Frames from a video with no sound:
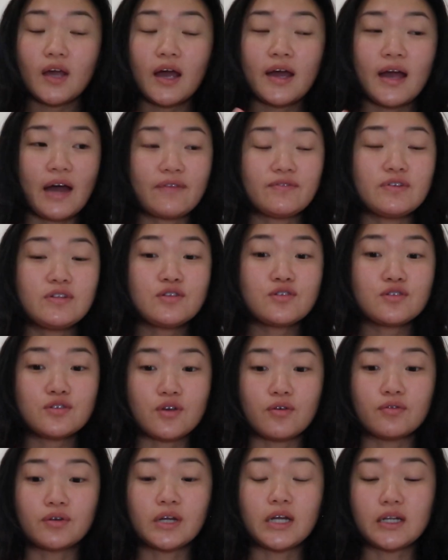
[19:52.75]
I haven't
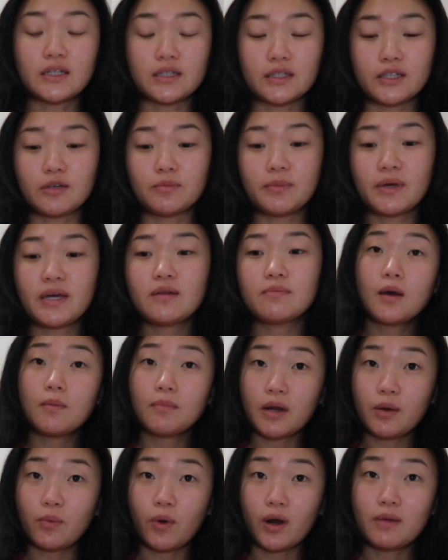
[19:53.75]
sewn in a little bit,
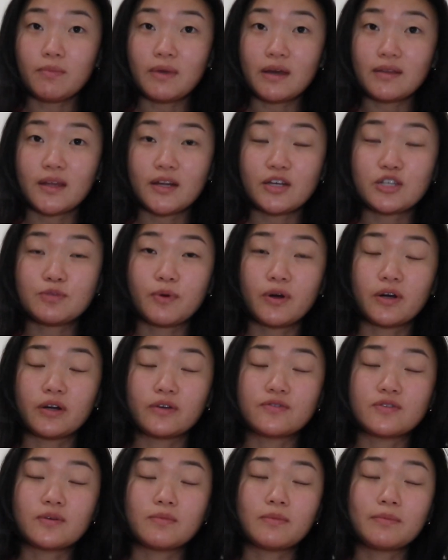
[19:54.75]
but I want to make that as part
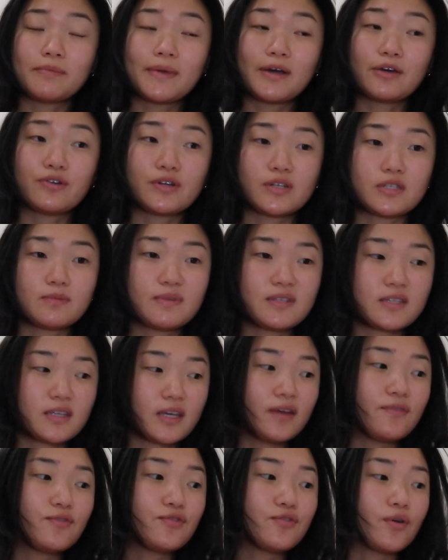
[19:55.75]
of some of my Christmas
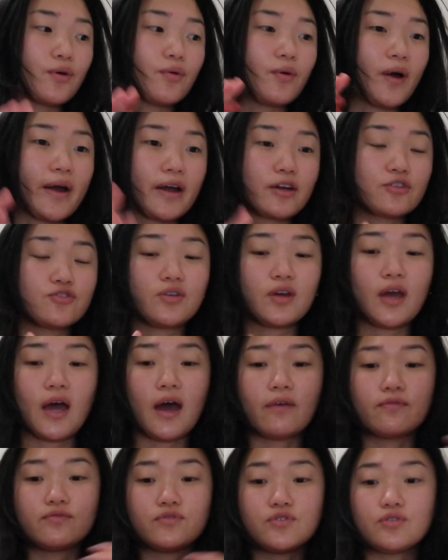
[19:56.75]
gifts, so I actually
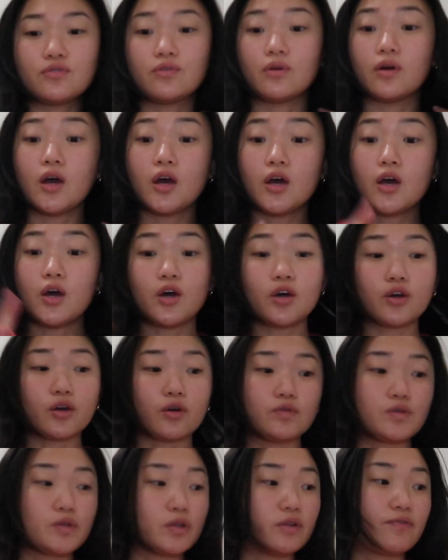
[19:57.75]
have to
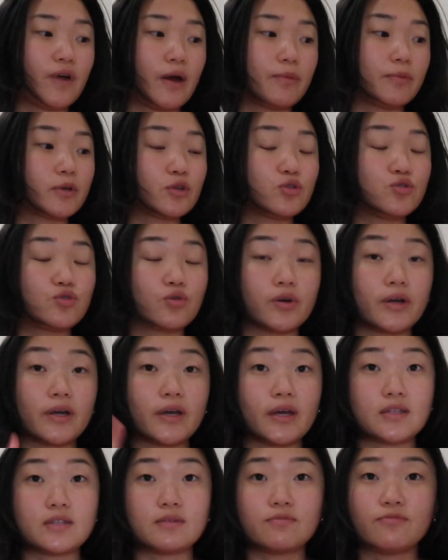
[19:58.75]
go to the fabric store and
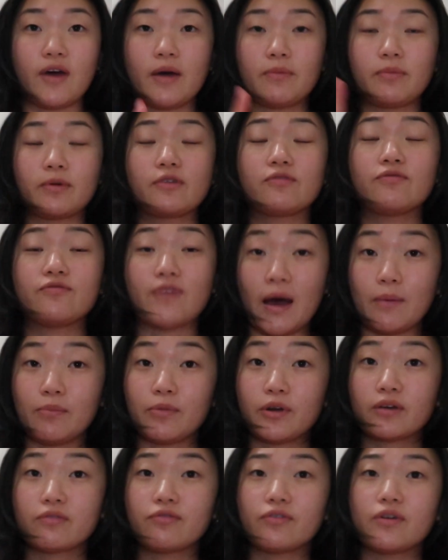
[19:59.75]
get some
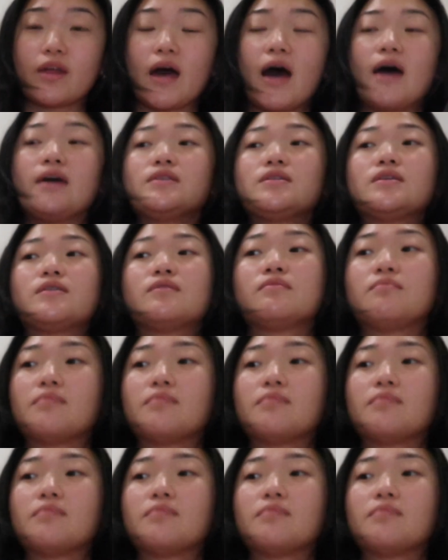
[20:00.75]
fabric for that.